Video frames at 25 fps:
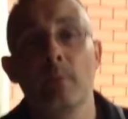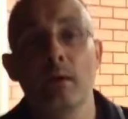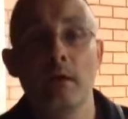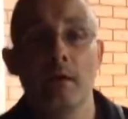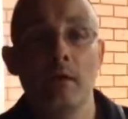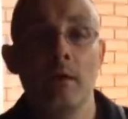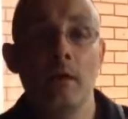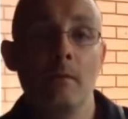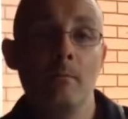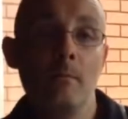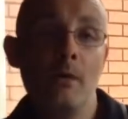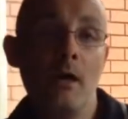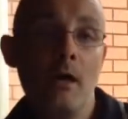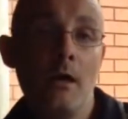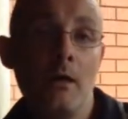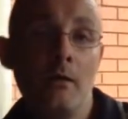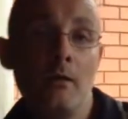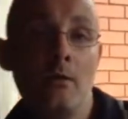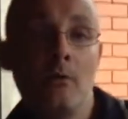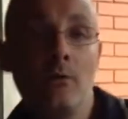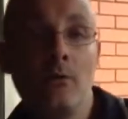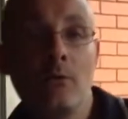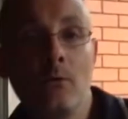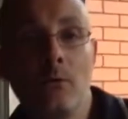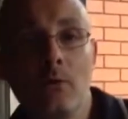keep going
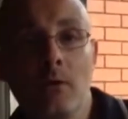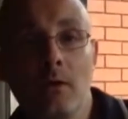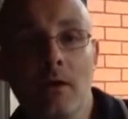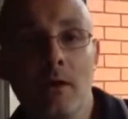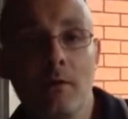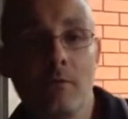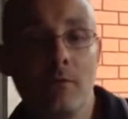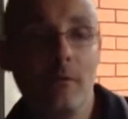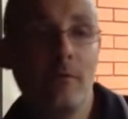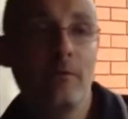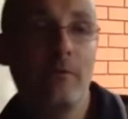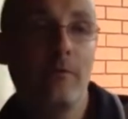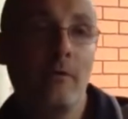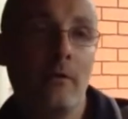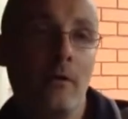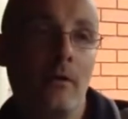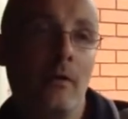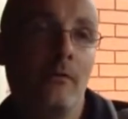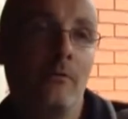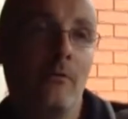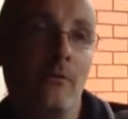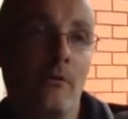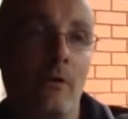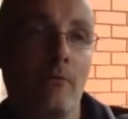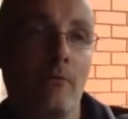to the toilet after